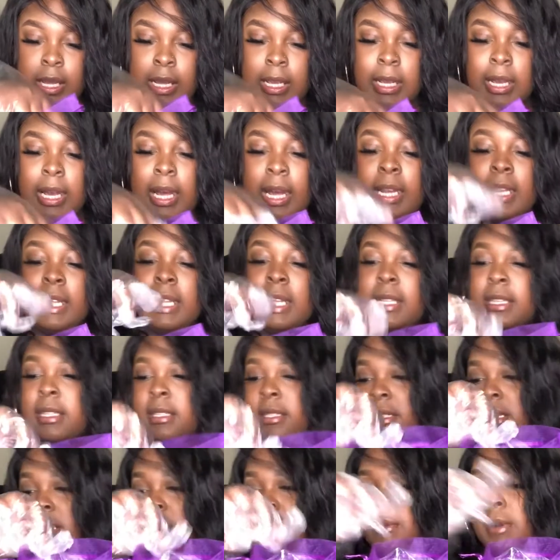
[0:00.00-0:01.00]
Kind of like the
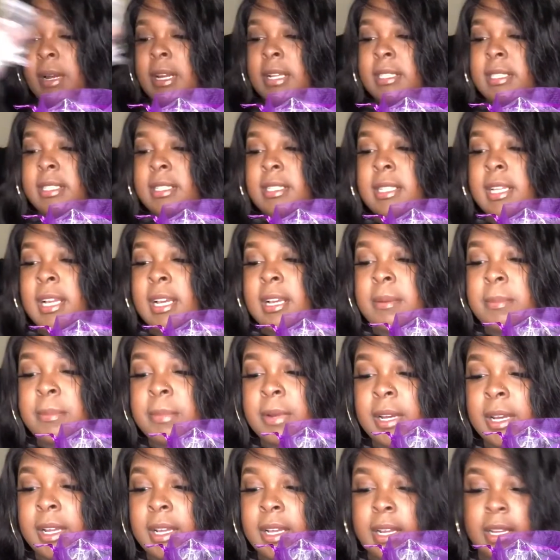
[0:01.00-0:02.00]
same way
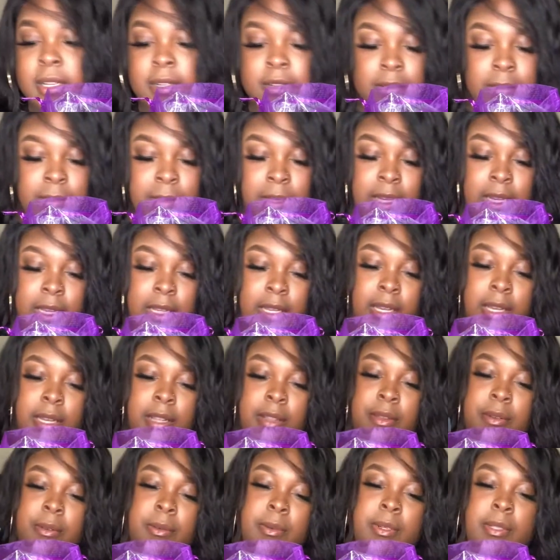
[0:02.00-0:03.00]
I do my
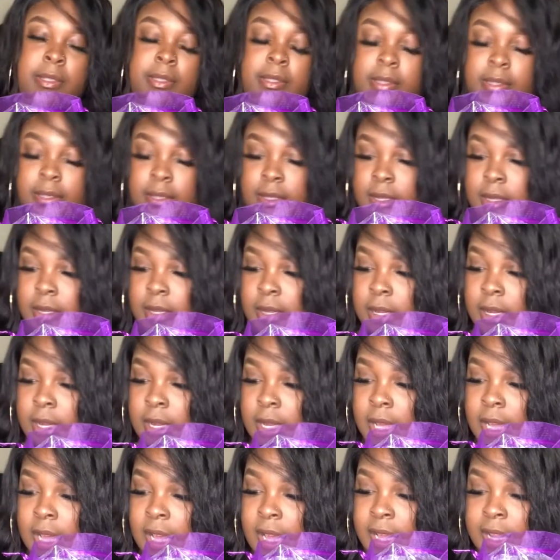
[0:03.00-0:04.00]
other ones.
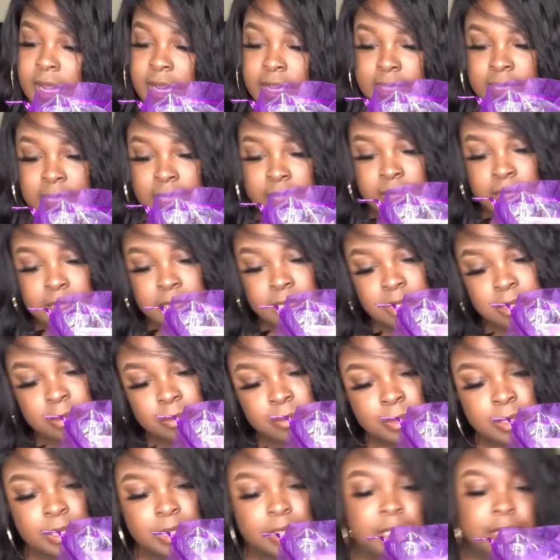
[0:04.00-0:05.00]
And I take the
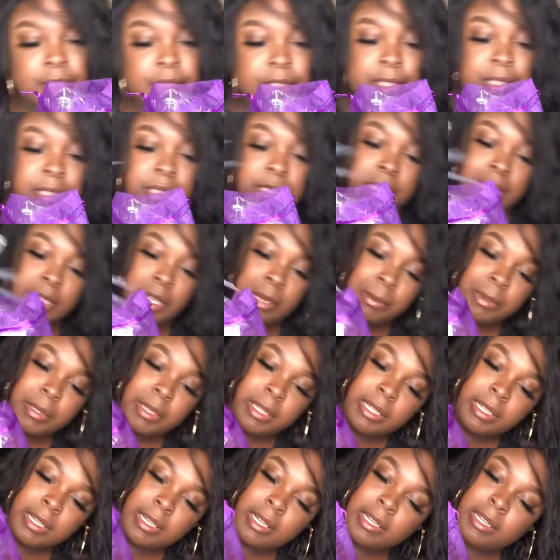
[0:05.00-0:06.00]
syringe,
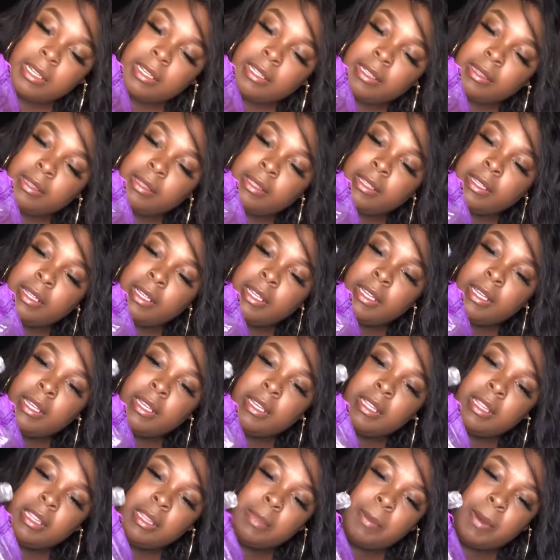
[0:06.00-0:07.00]
the
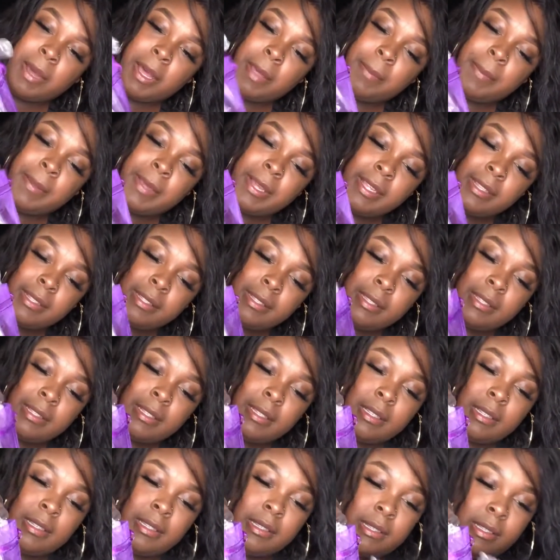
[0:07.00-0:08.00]
the pipettes,
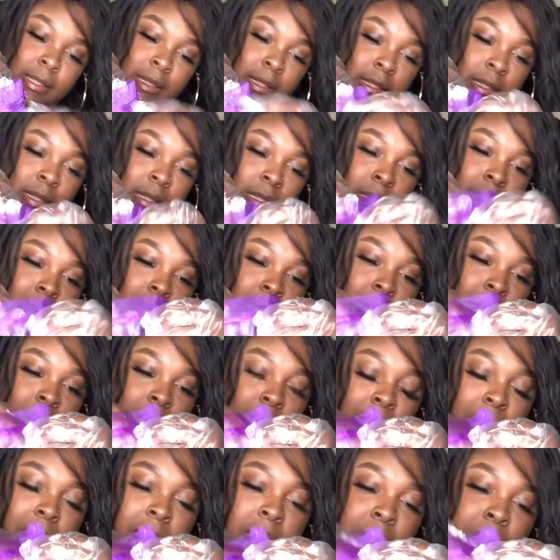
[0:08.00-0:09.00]

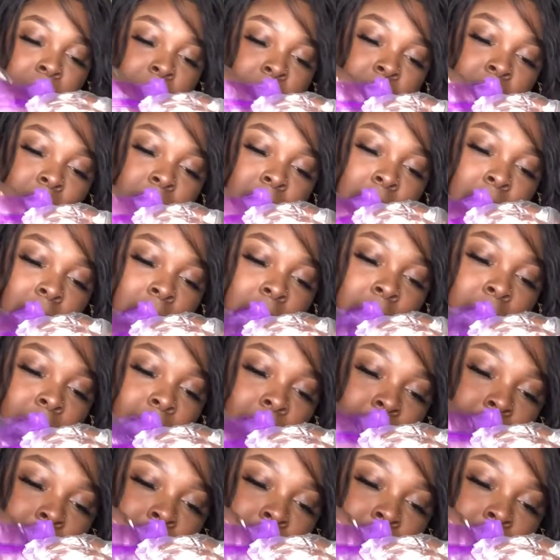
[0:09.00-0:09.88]
put them on the side,